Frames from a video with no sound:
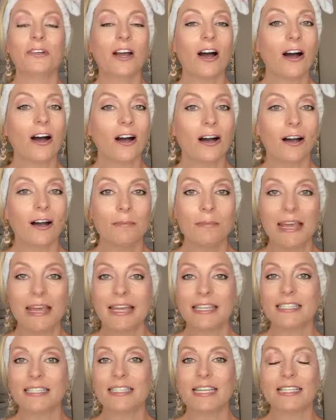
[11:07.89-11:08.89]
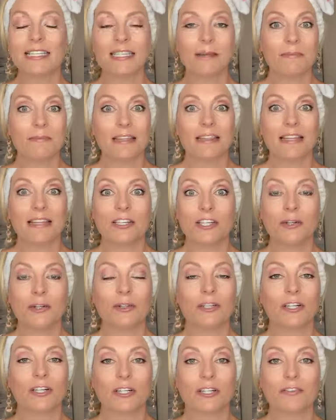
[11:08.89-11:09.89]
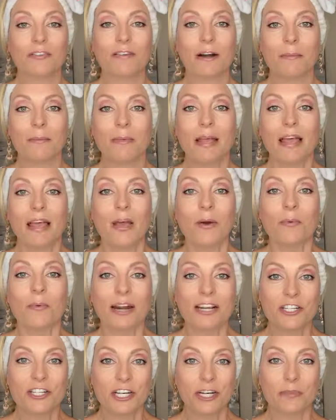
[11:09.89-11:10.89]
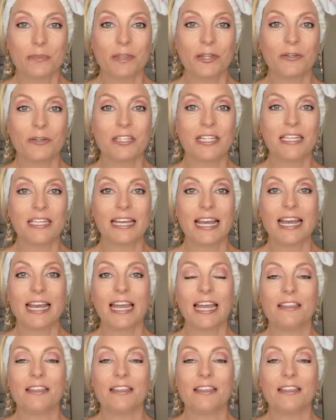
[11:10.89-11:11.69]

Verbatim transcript: comment, say something that you learned from what I shared with you today,